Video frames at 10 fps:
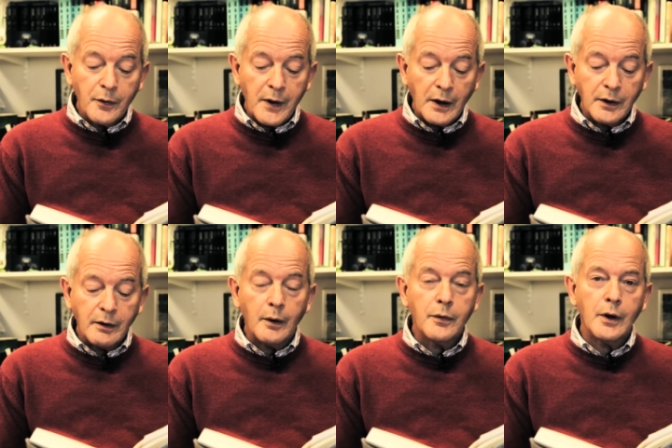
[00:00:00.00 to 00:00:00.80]
the
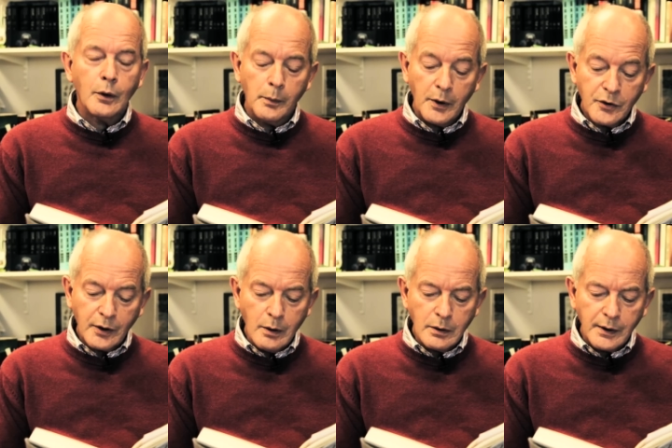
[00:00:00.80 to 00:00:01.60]
undergrowth in almost
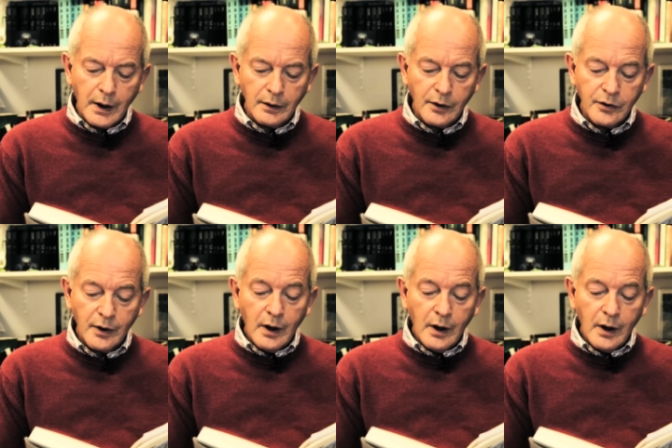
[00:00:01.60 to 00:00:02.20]
total darkness